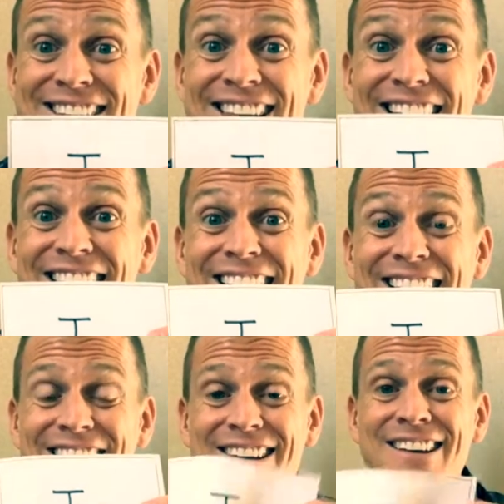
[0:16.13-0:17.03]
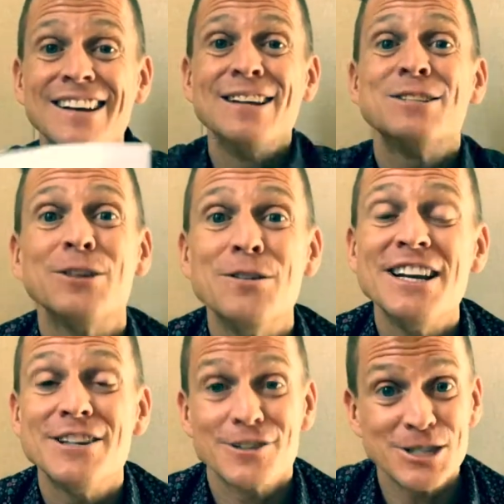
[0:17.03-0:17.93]
T. So you
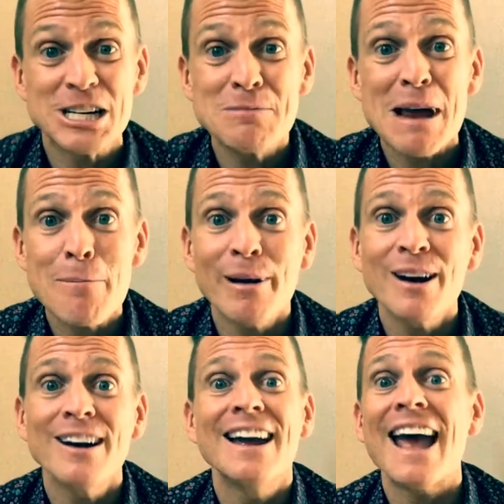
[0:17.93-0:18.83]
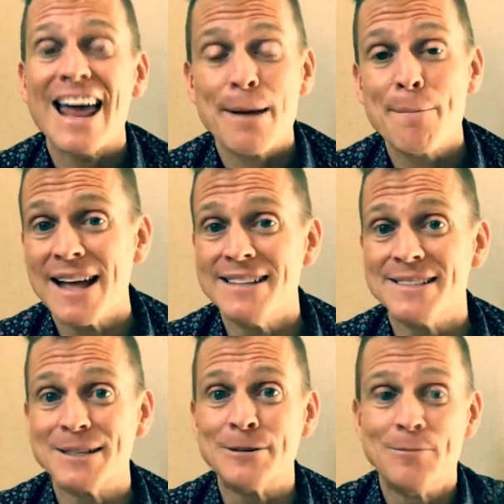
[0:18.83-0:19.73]
need your sheet of paper and a
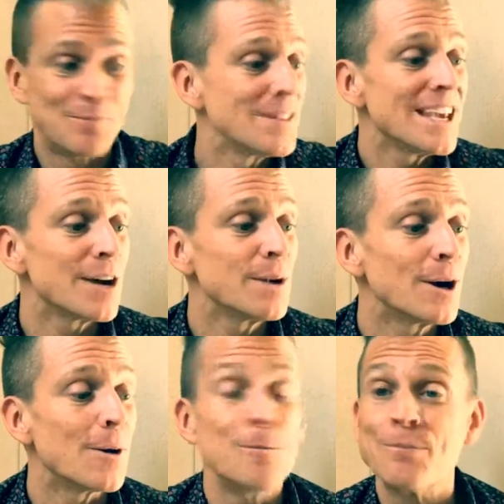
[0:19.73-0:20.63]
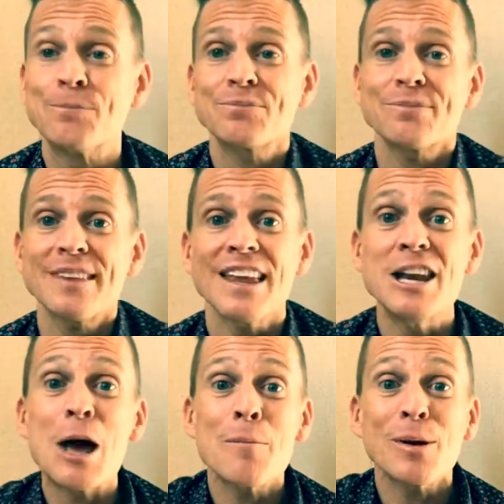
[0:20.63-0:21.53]
pencil. Here we go.
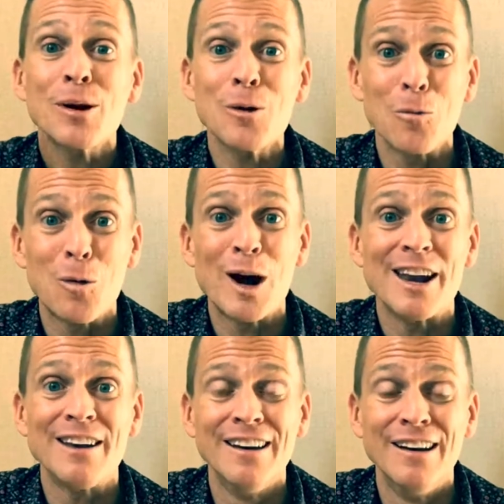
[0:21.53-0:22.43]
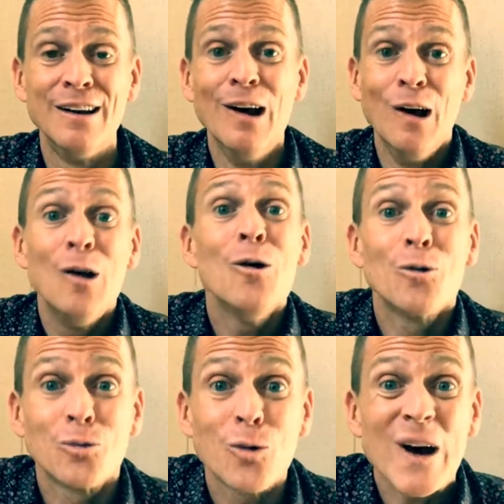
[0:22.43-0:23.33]
Number one,
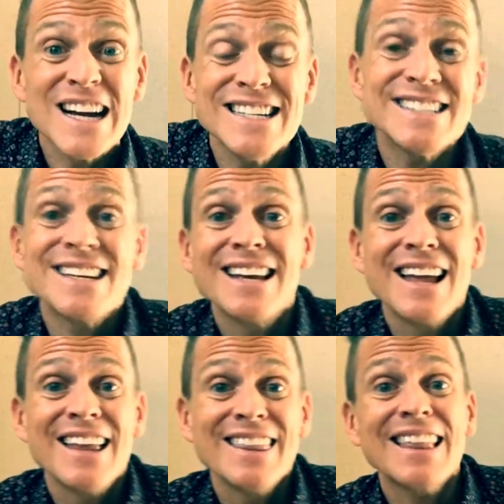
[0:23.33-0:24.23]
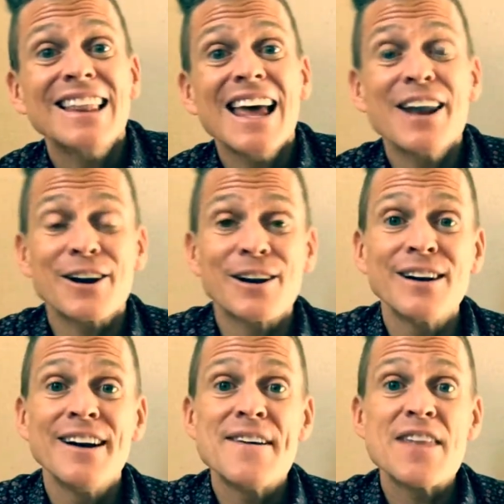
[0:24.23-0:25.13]
write the
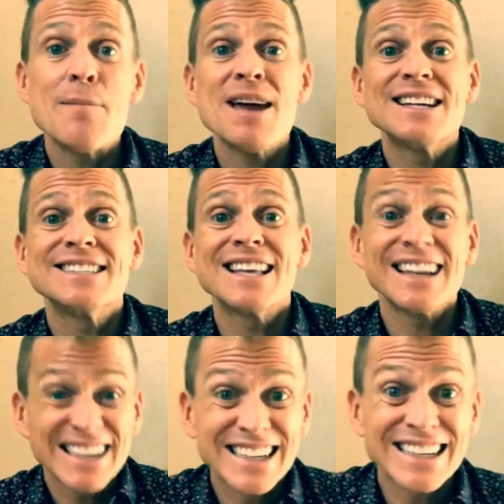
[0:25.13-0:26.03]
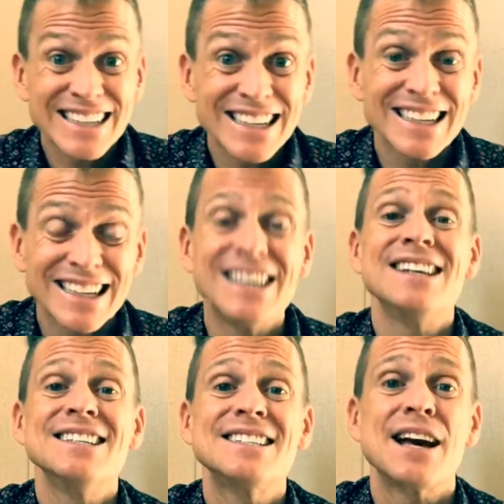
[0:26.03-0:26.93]
letter that makes the k k k
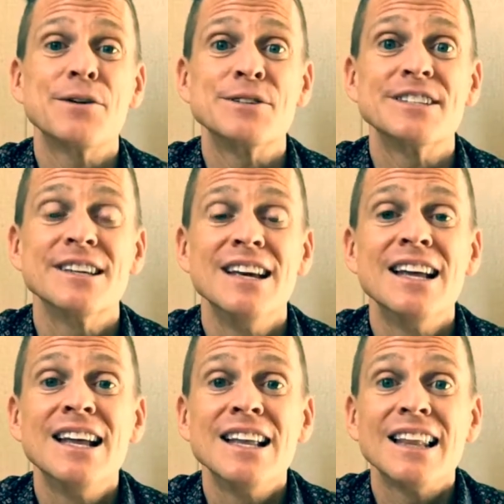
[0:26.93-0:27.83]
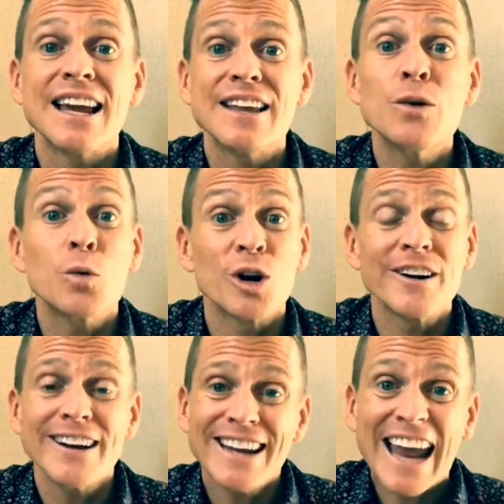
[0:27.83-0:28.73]
sound, like in the
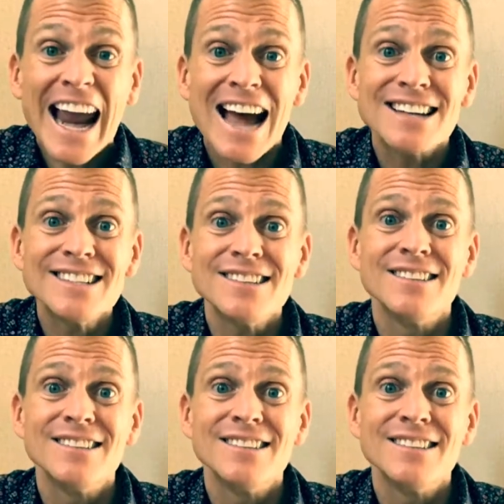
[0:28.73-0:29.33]
word cat